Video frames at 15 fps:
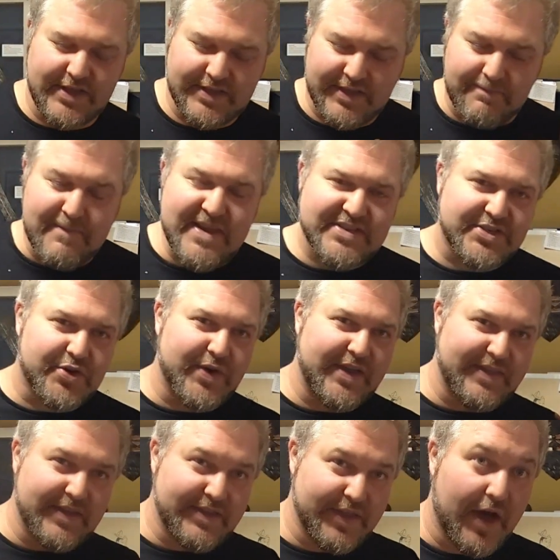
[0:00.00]
mystery,
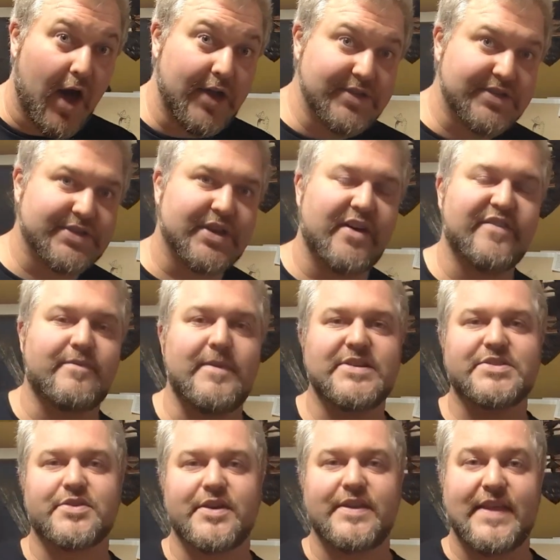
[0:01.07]
the unsolved
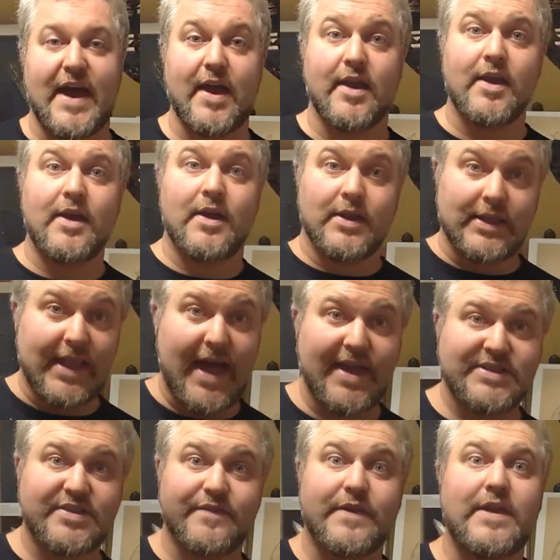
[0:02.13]
mystery that
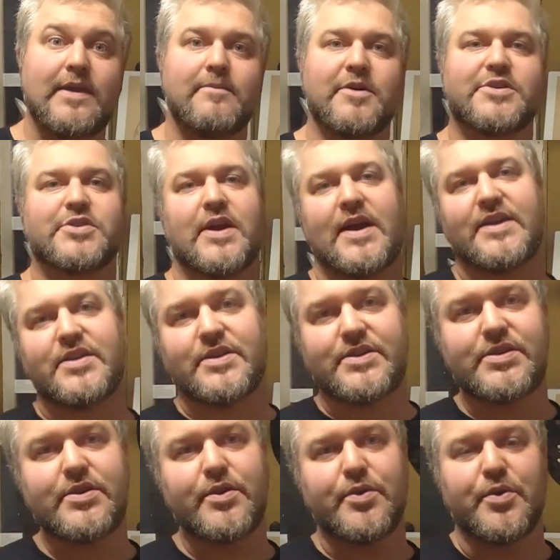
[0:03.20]
lots of HEMA tried to
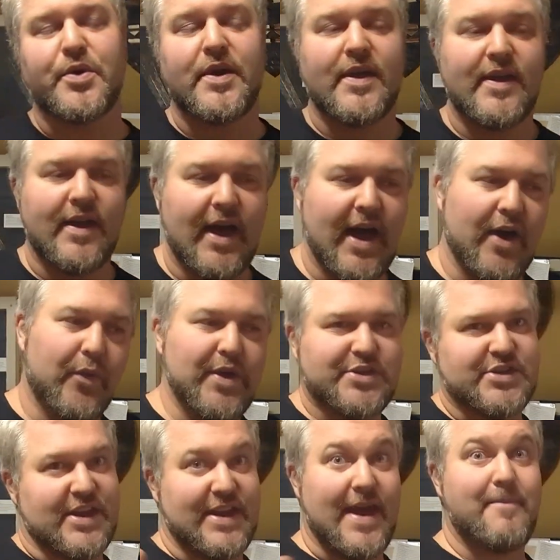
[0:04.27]
do,
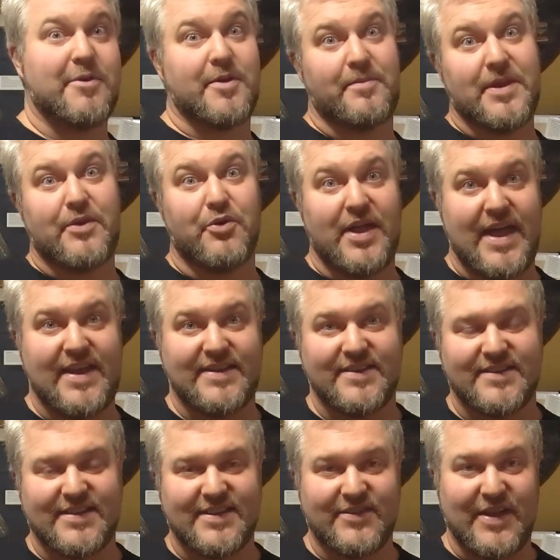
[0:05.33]
which inevitably will
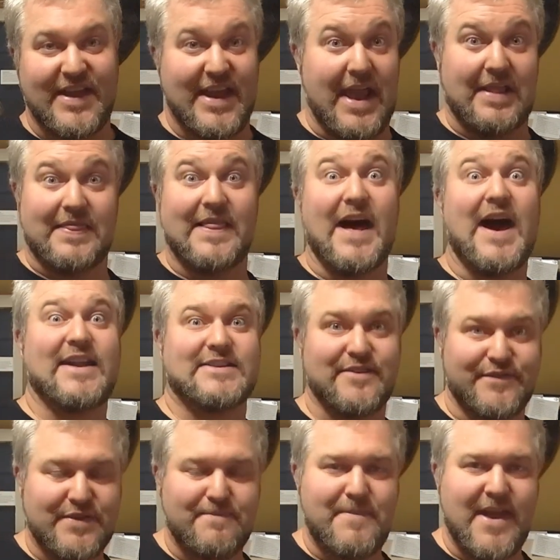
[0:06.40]
end in a lot
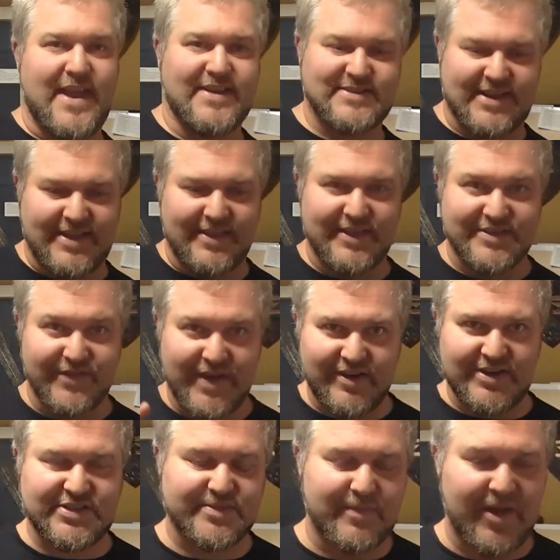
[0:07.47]
of debate. And in the
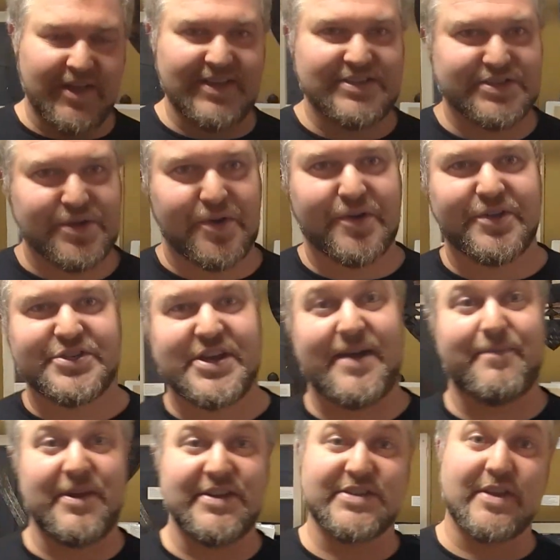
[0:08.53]
very small historical
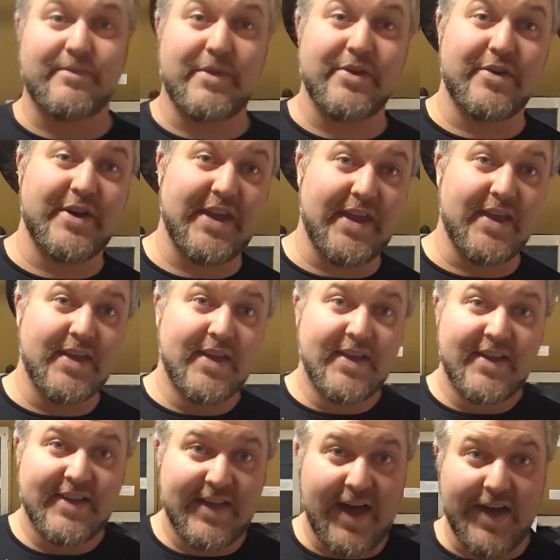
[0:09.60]
Japanese community
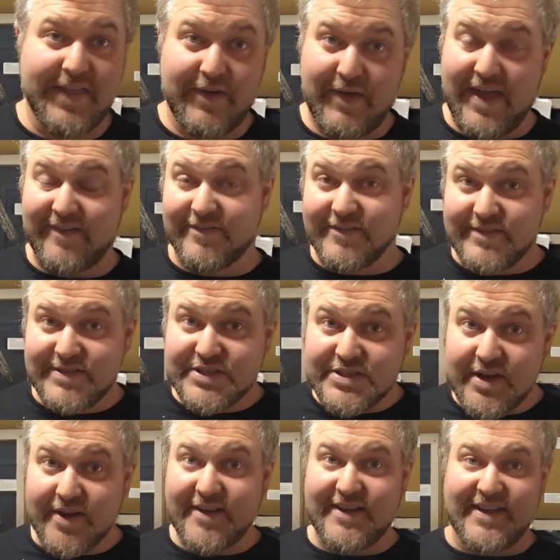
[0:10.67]
that we have
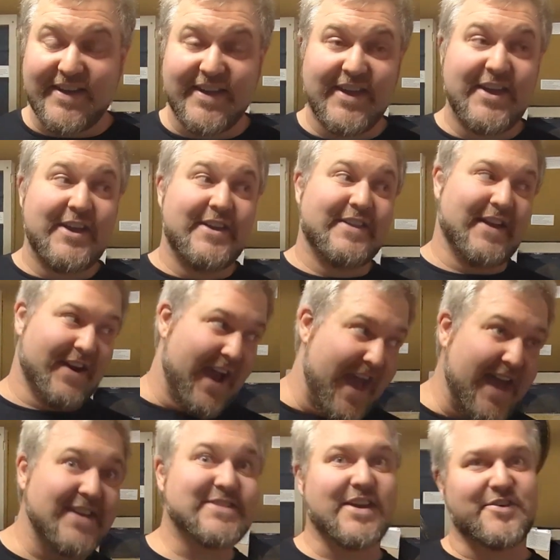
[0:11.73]
started, there
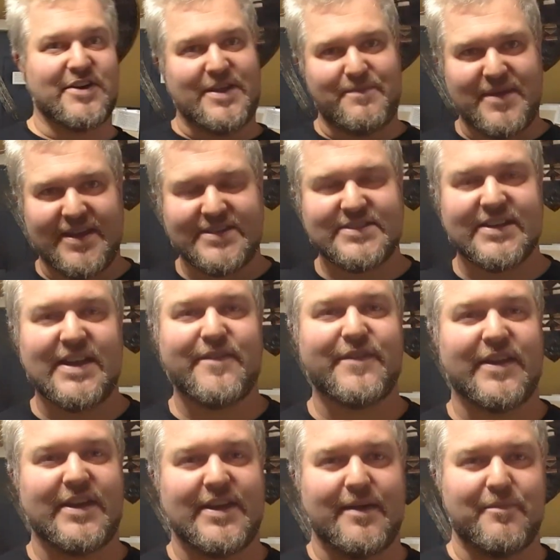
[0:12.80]
has already been a
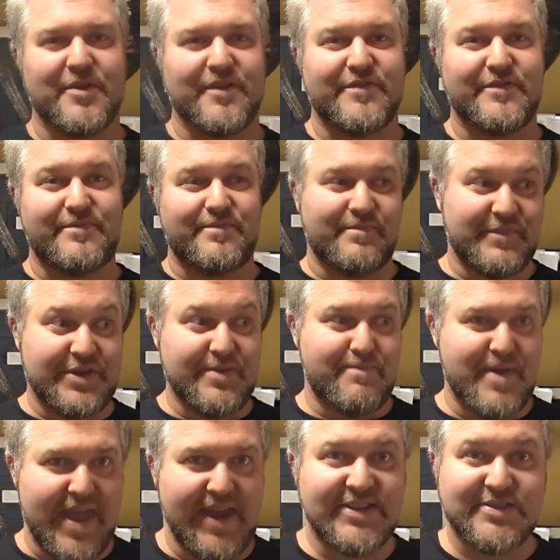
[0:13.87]
significant number of
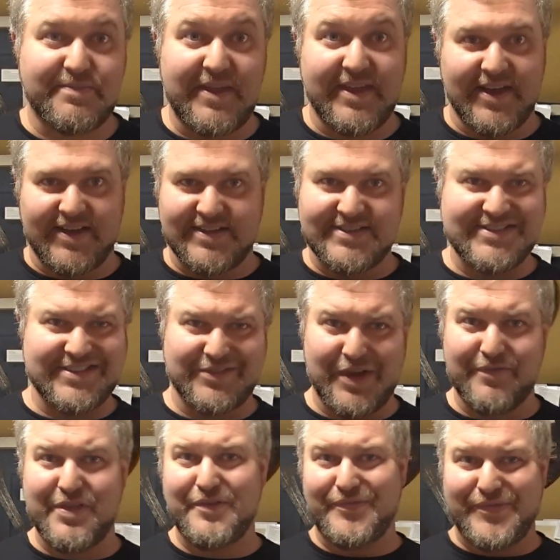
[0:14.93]
debates because
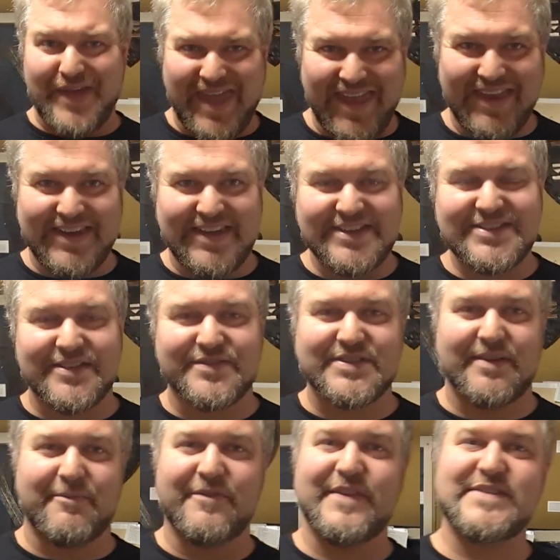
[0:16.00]
of the vagueness of
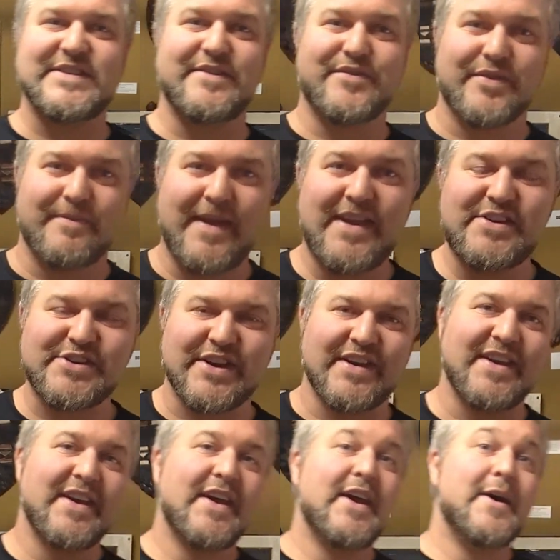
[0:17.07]
some of this information.
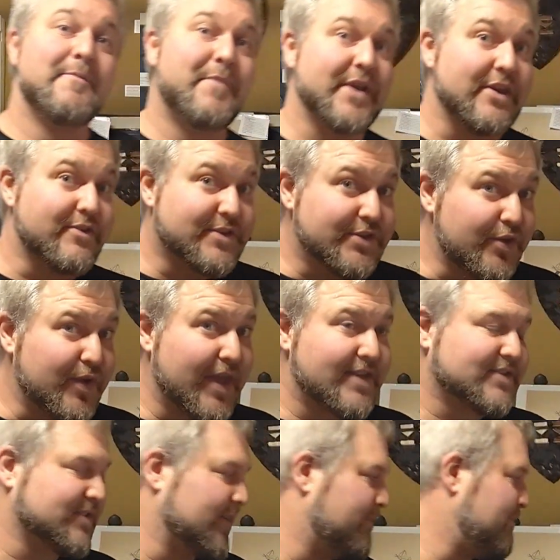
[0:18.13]
But you do get
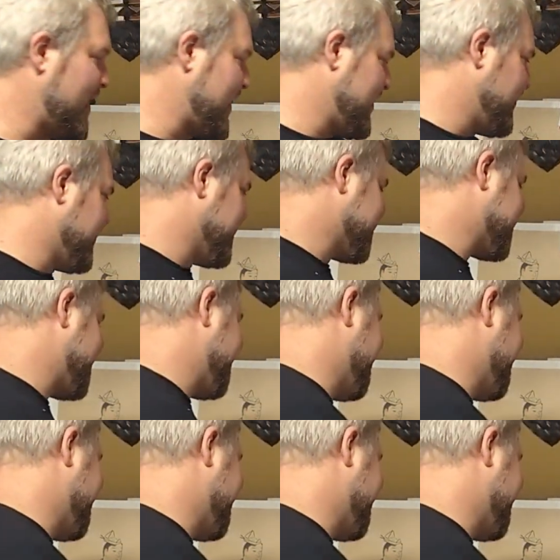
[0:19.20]
some manuals.